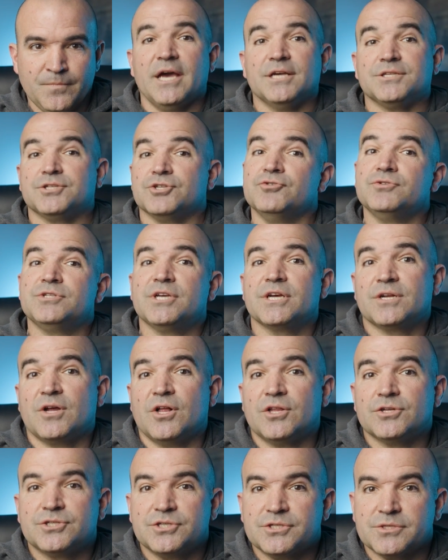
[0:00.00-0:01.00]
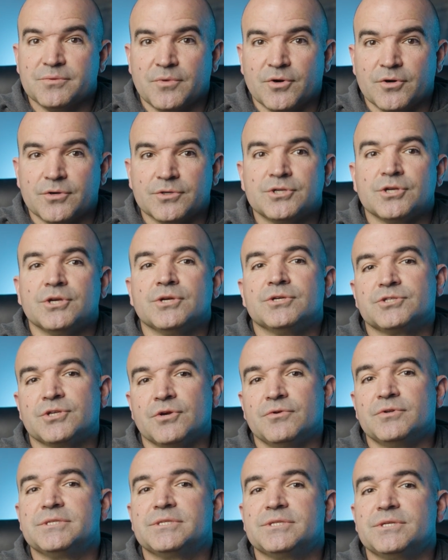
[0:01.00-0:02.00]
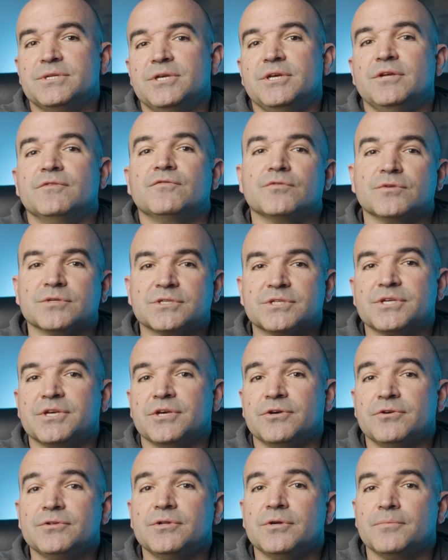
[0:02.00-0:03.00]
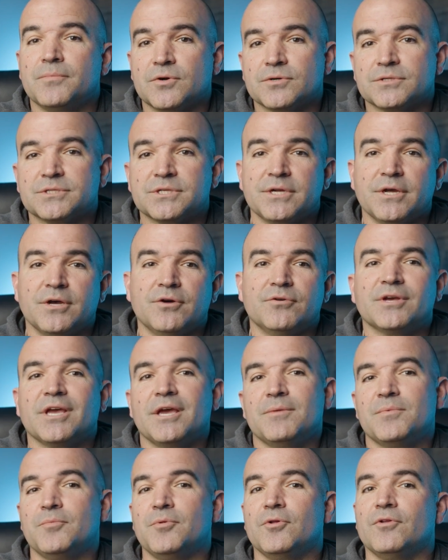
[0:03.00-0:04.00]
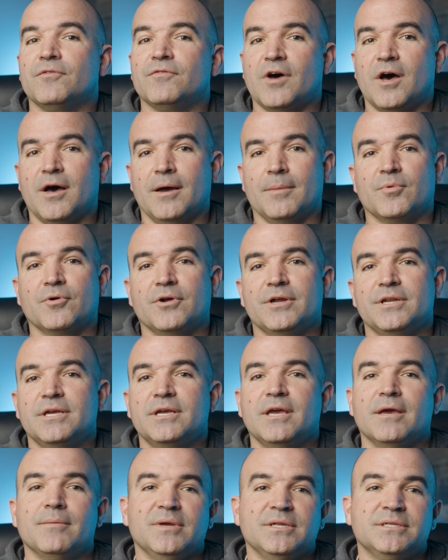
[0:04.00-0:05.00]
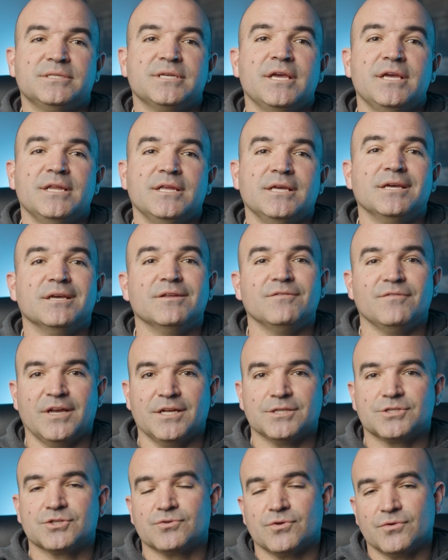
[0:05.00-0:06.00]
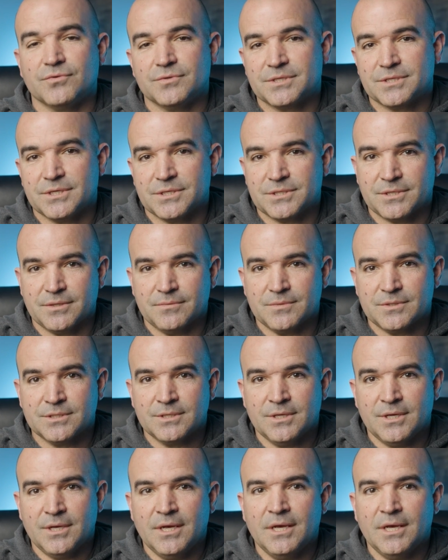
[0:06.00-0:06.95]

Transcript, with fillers: As new technologies emerge, so does the need for skilled personnel capable of operating and maintaining advanced drone systems.